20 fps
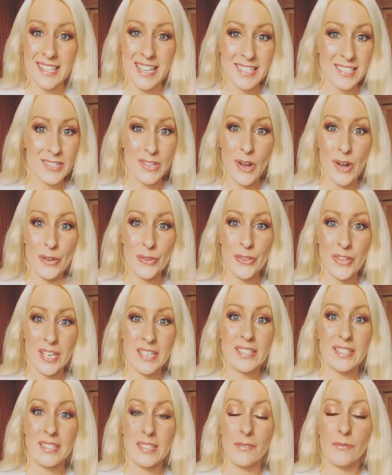That's the whole
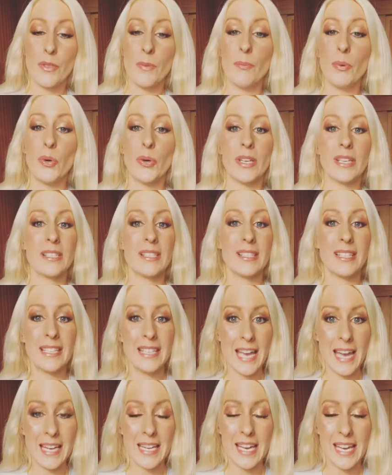thesis of the book is to
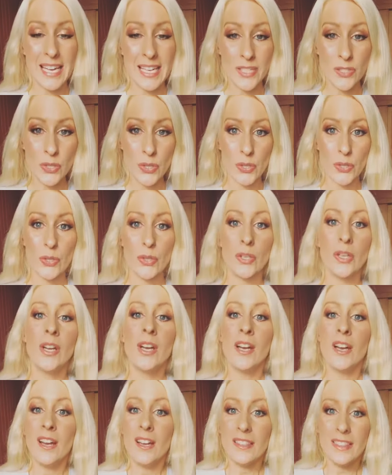get into
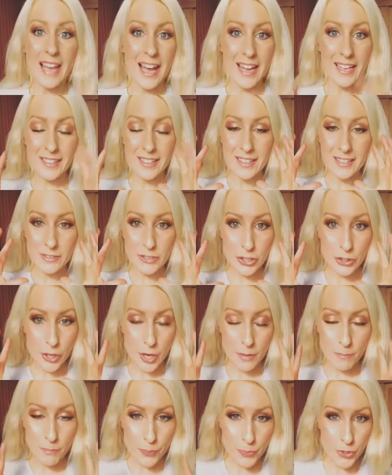that you
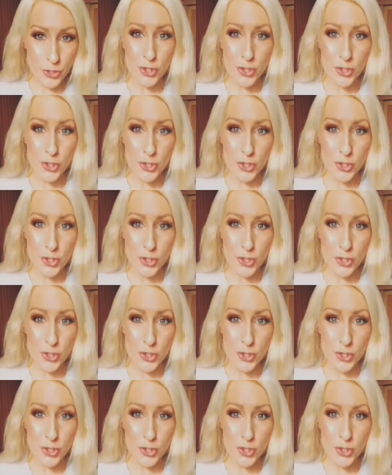know,